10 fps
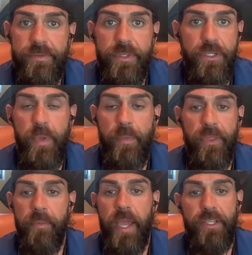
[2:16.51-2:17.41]
There's people
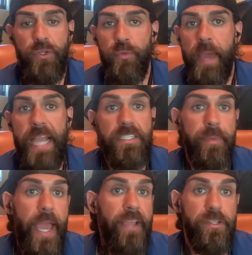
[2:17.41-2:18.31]
that might do
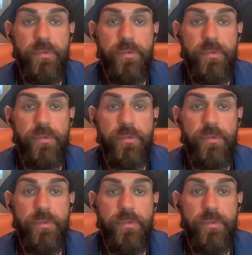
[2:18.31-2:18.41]
back-to-back.